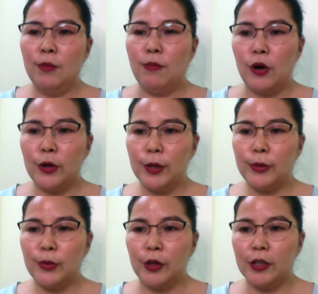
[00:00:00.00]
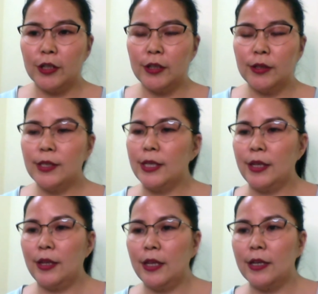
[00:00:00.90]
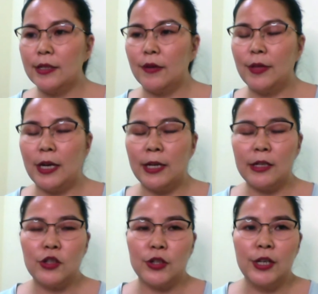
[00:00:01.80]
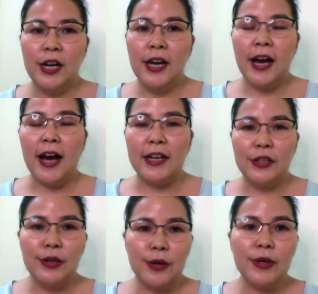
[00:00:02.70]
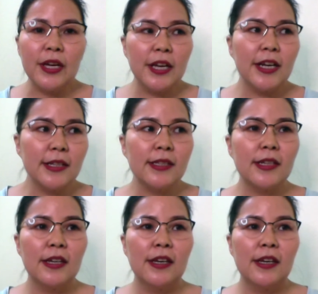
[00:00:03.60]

borrowed words and things of that nature. I know it is,